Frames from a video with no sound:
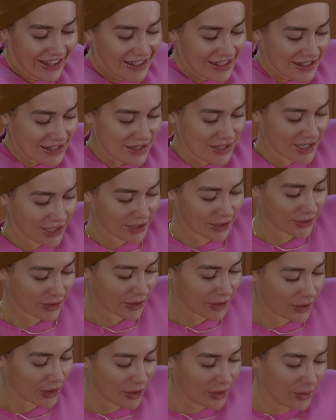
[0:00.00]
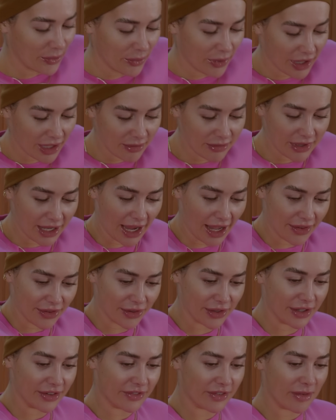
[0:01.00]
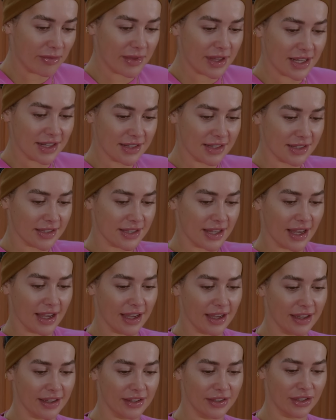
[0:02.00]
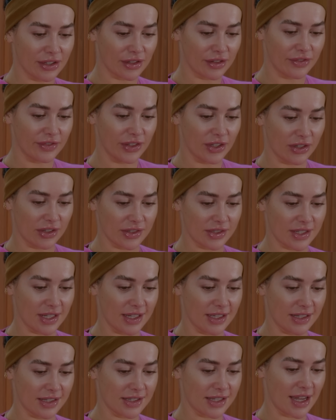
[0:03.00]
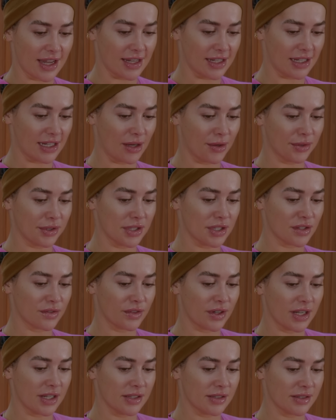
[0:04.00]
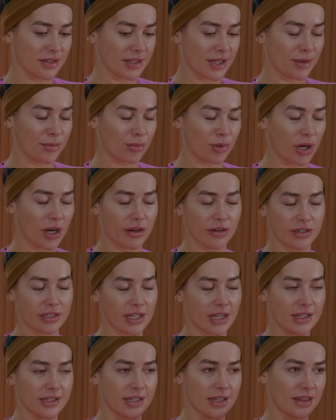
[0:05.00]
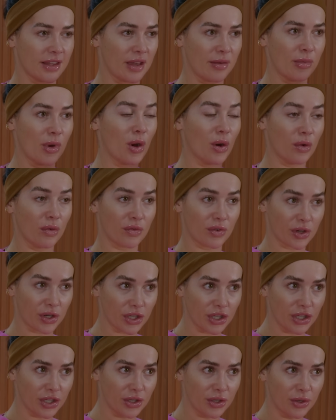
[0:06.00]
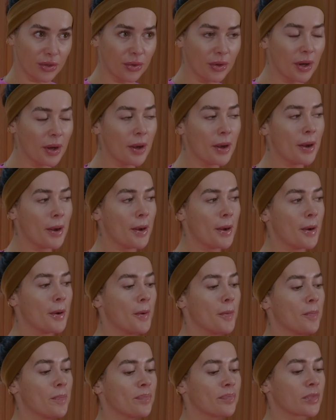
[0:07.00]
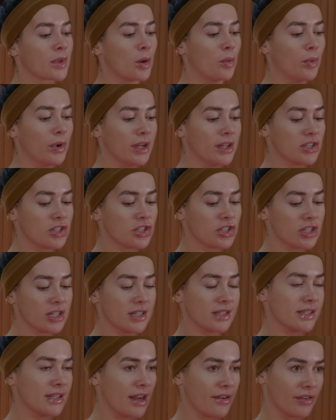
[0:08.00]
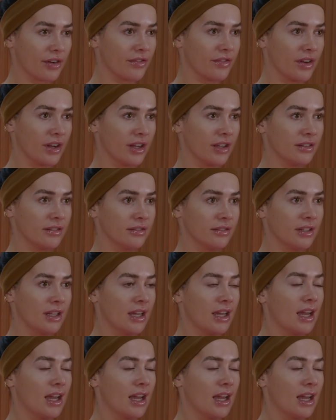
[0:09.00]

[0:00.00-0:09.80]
So, what I'm gathering from this is that your fiance is hanging out with his friends and prioritizing them over you, which is never fun.